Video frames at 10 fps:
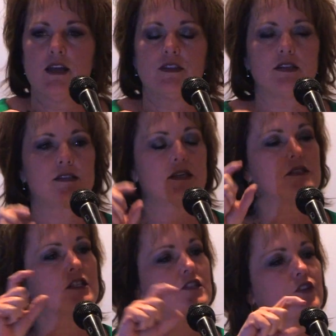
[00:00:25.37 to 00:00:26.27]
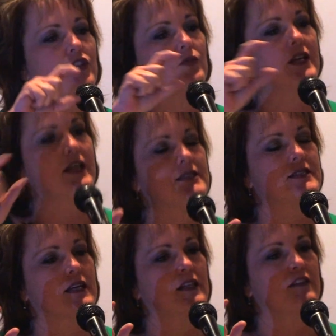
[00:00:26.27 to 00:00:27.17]
that it says that it's for 3 days
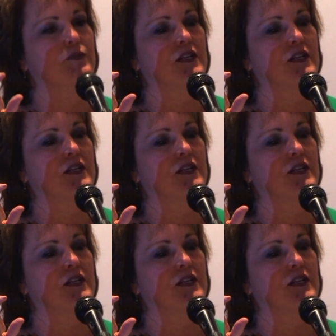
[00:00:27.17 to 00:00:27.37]
sick leave,